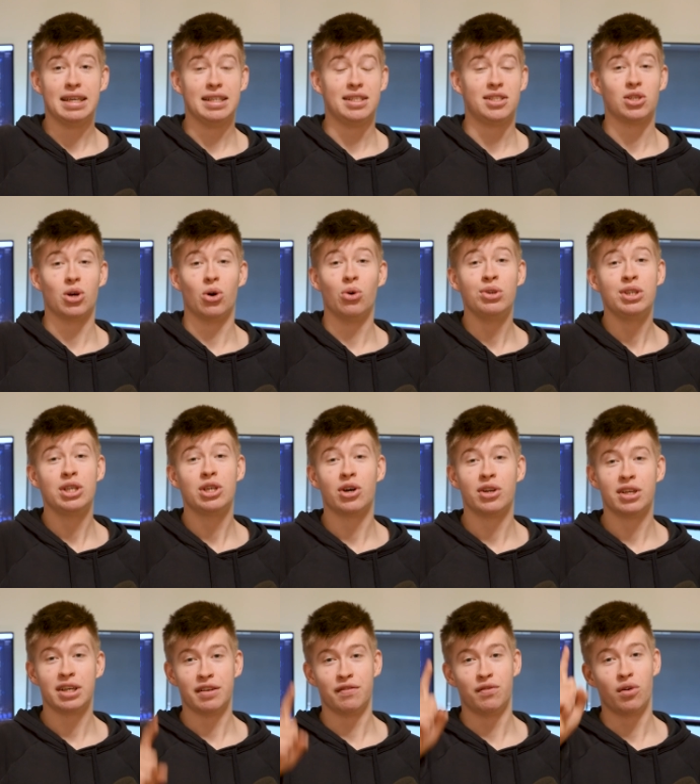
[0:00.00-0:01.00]
It's only
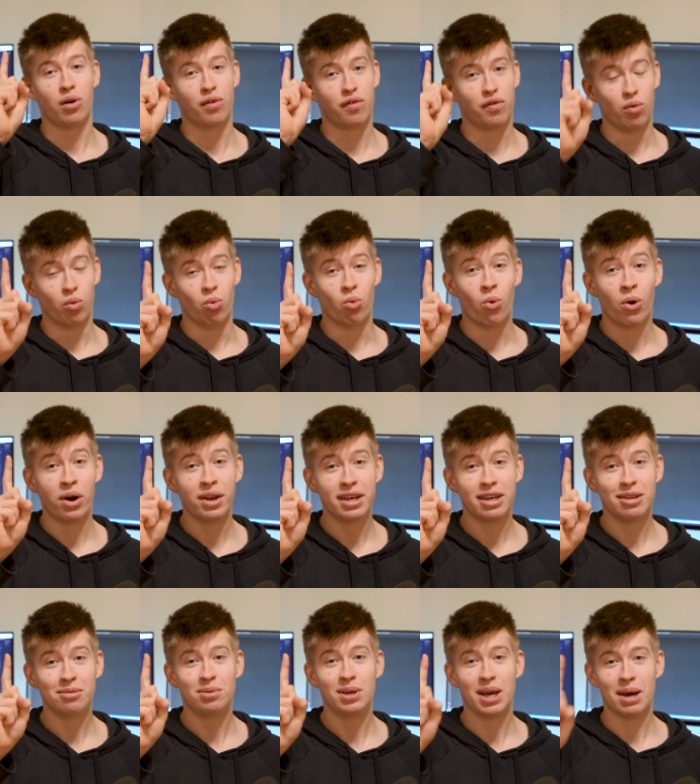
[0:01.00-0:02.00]
gonna involve one
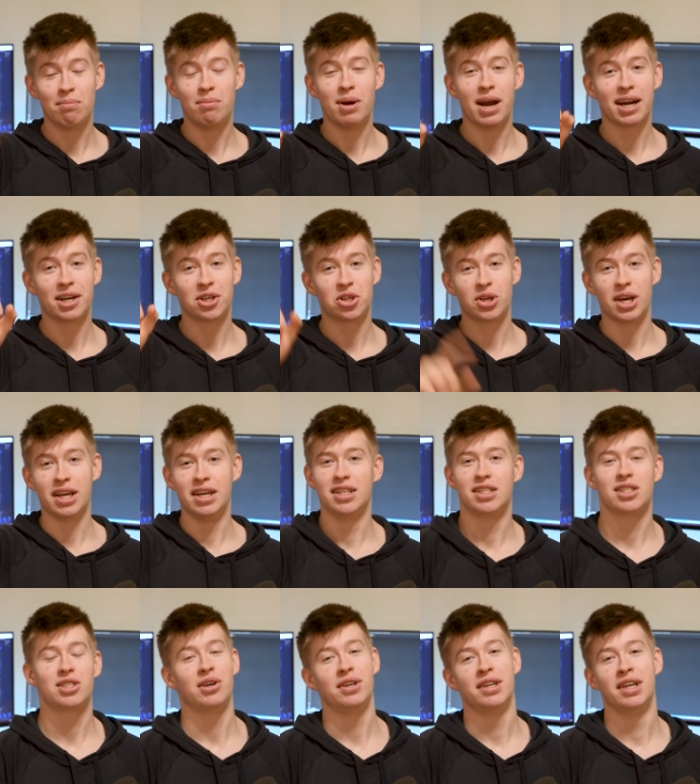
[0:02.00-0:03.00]
N P M package and
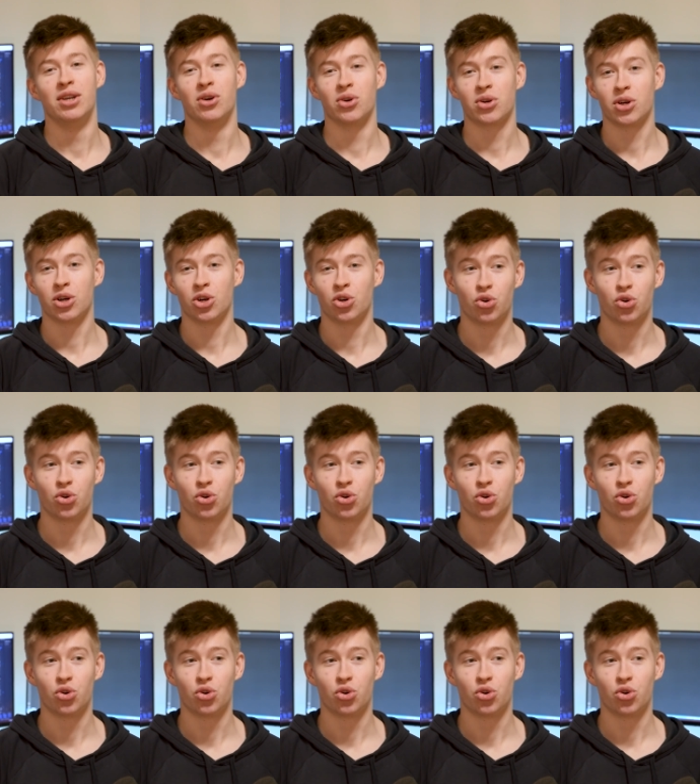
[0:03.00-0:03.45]
it's gonna look